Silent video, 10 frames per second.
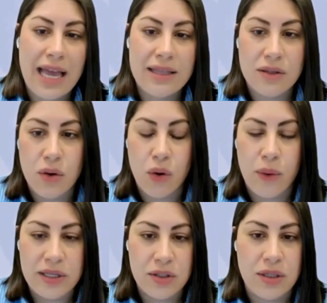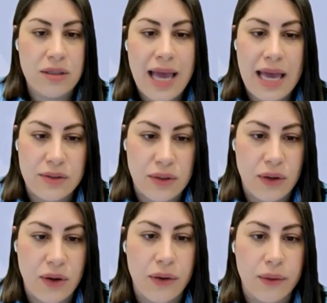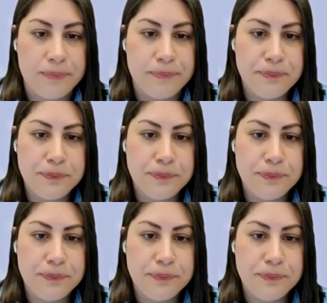answers your questions as you go.